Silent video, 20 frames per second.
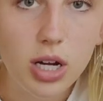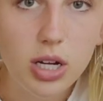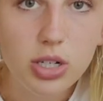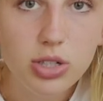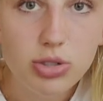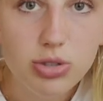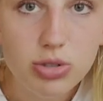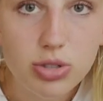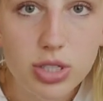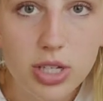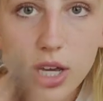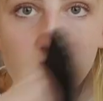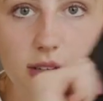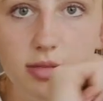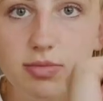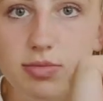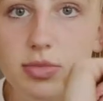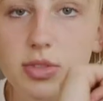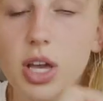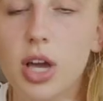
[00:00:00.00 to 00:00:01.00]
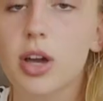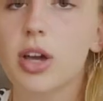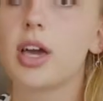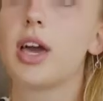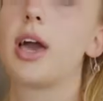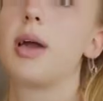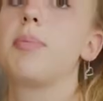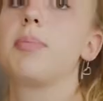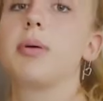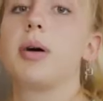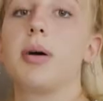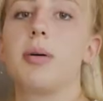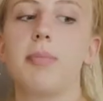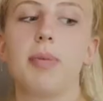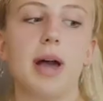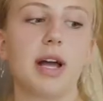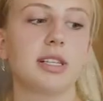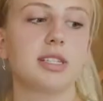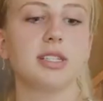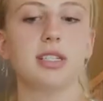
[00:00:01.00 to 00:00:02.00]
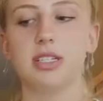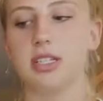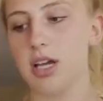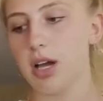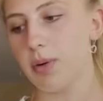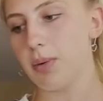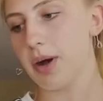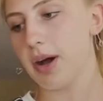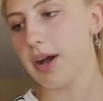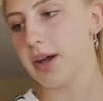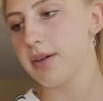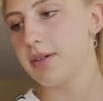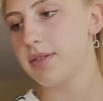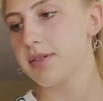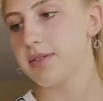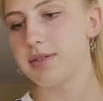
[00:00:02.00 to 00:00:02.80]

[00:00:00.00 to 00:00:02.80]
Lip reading: of interesting. Okay, but back to the DIY.